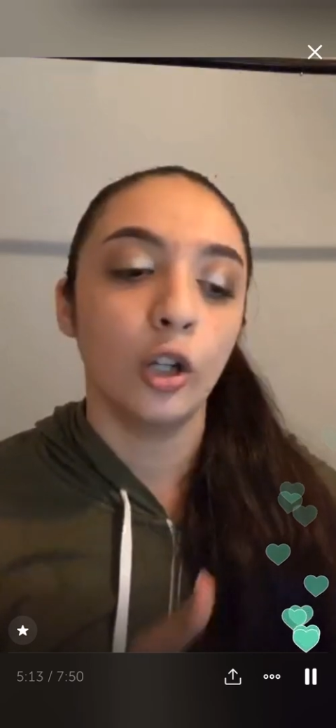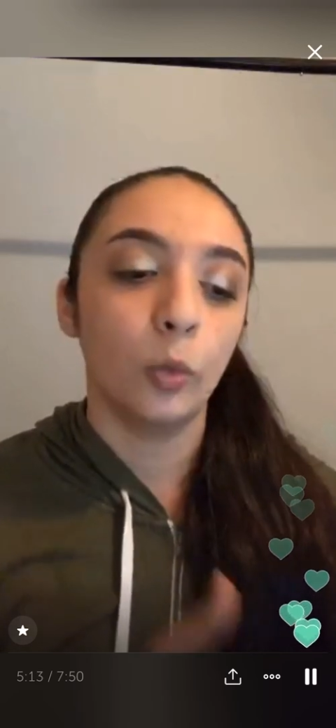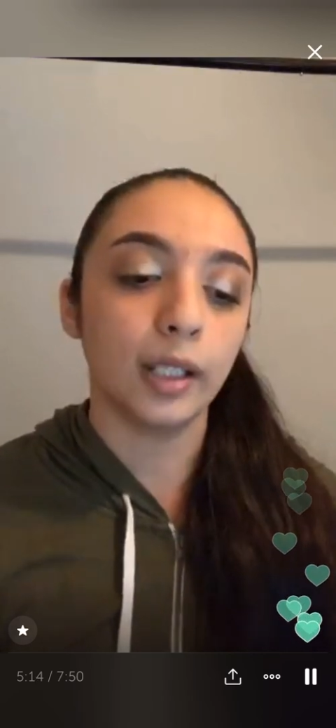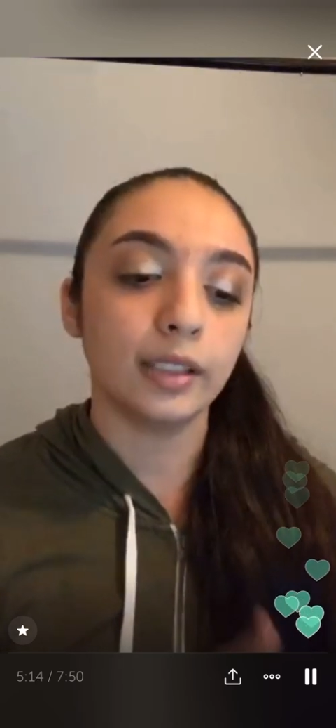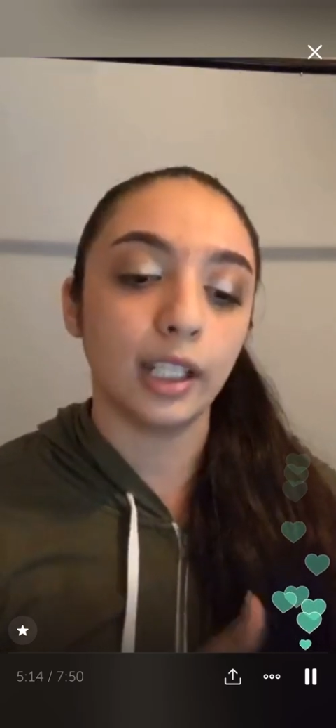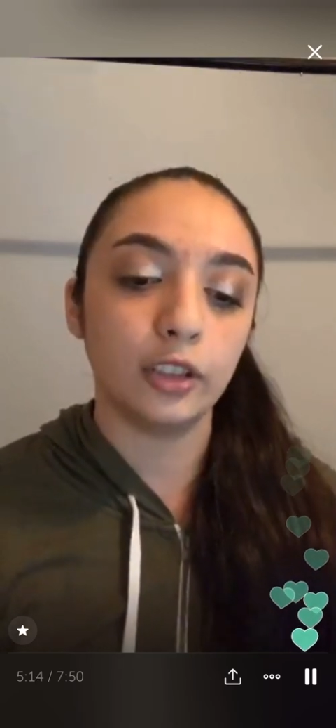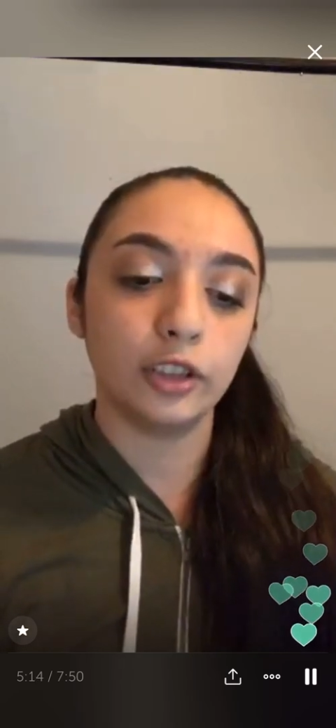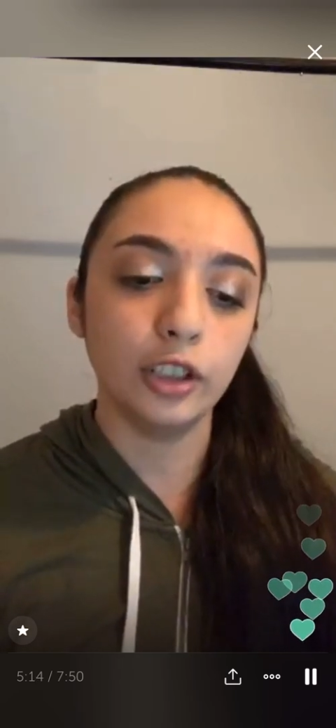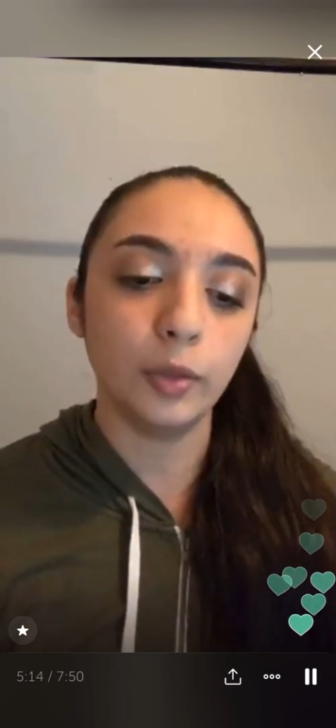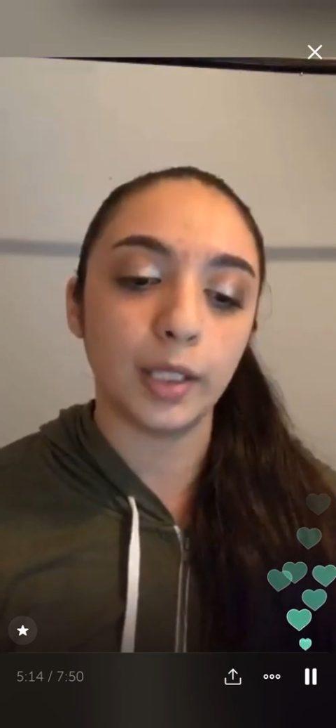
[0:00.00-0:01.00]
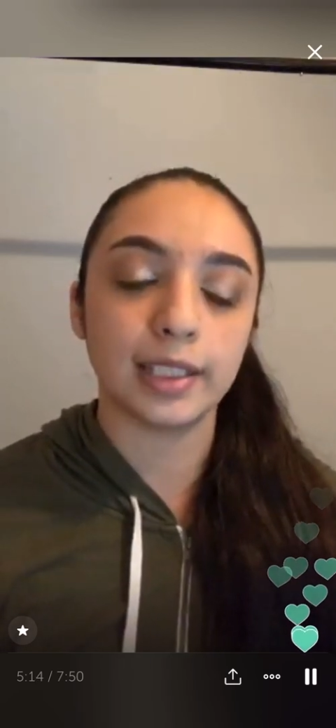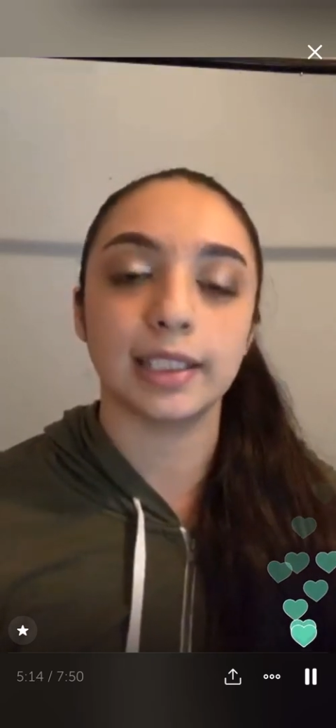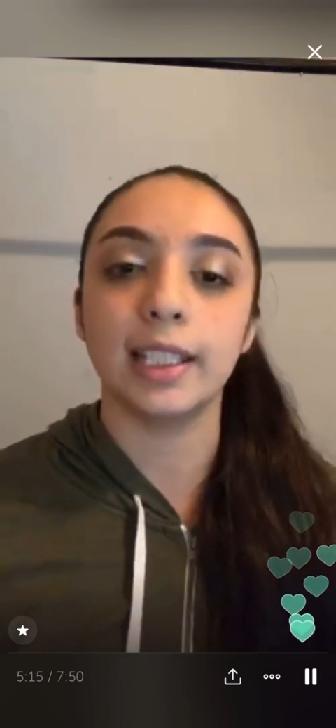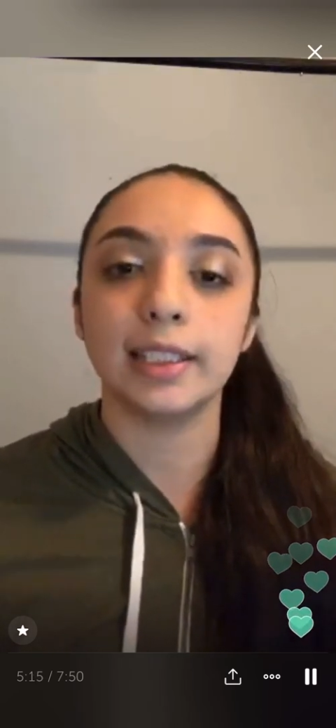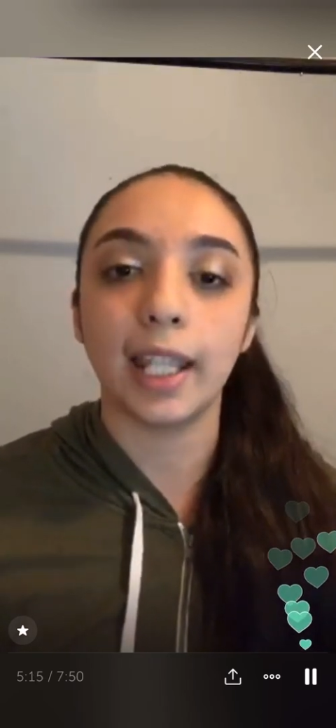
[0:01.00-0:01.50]
what they do is
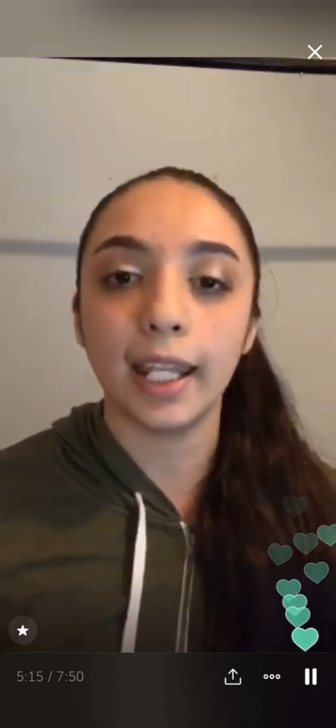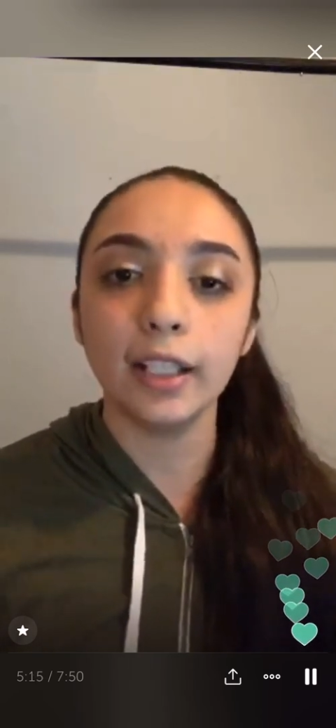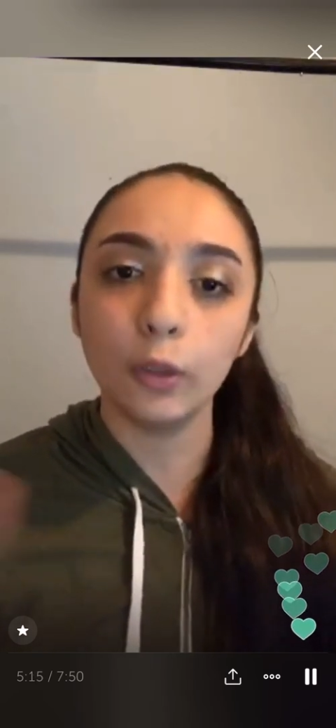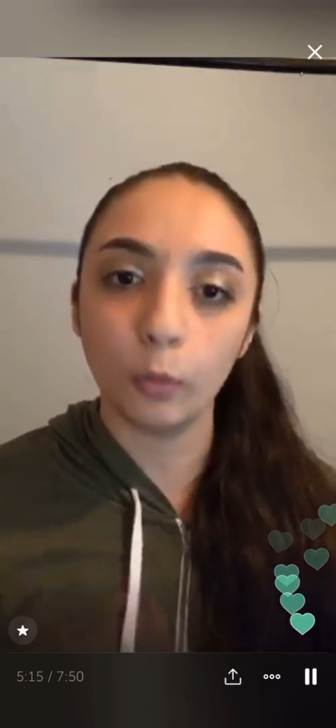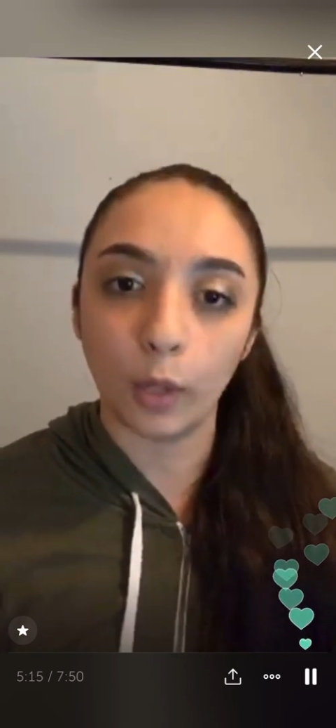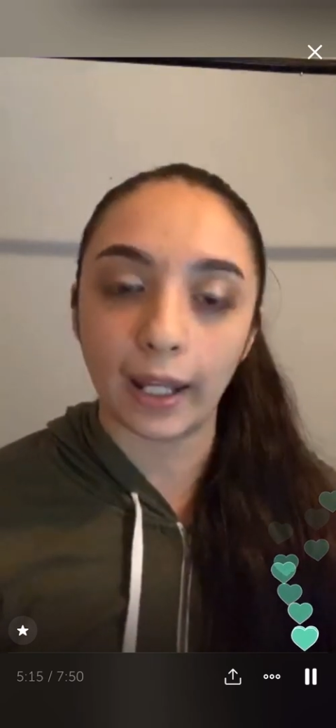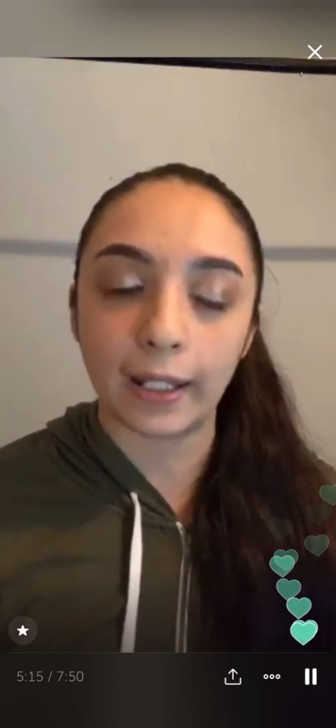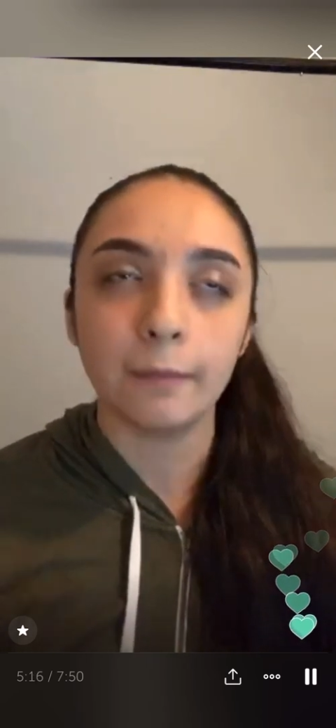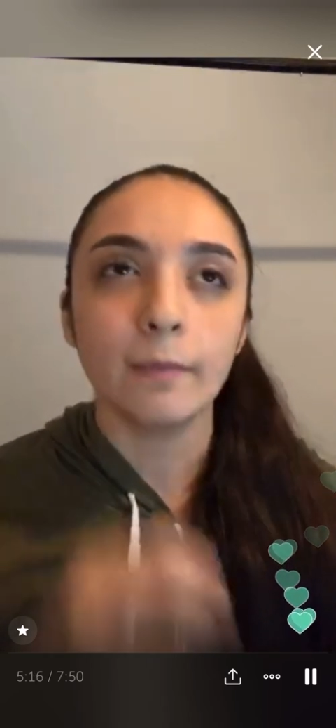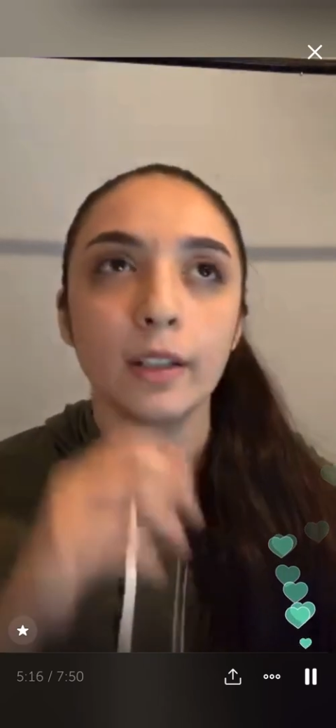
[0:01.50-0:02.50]
they take away